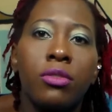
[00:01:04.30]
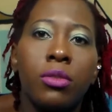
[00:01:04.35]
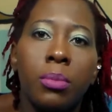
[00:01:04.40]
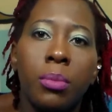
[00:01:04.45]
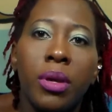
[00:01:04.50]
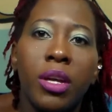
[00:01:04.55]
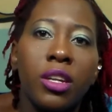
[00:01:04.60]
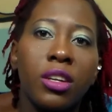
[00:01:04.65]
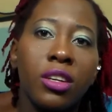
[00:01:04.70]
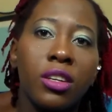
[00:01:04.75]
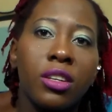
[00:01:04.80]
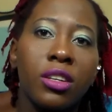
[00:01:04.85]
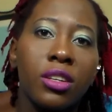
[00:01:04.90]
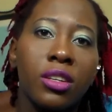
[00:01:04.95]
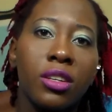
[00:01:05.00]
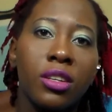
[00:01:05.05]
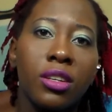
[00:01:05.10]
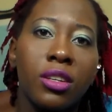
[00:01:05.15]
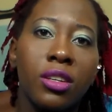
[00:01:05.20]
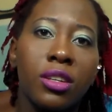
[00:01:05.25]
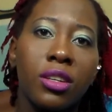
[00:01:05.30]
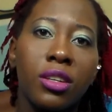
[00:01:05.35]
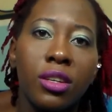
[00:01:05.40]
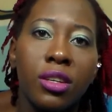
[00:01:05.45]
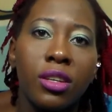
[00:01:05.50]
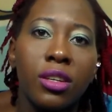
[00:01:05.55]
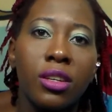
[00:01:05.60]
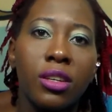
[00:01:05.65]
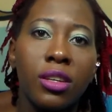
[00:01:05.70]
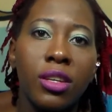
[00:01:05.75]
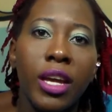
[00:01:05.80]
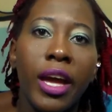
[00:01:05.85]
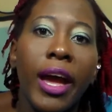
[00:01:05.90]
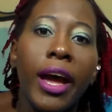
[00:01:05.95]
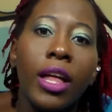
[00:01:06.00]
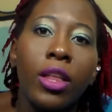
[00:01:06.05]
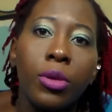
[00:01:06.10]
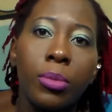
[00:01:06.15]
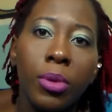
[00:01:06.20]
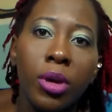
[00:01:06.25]
of a better
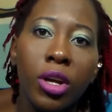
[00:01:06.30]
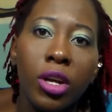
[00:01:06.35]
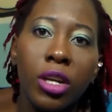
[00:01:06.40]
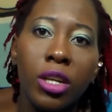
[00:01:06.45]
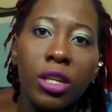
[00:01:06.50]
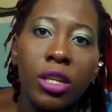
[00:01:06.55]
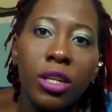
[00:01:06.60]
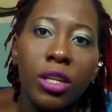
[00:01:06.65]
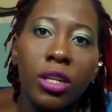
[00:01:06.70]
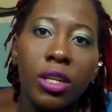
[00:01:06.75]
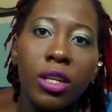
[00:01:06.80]
caliber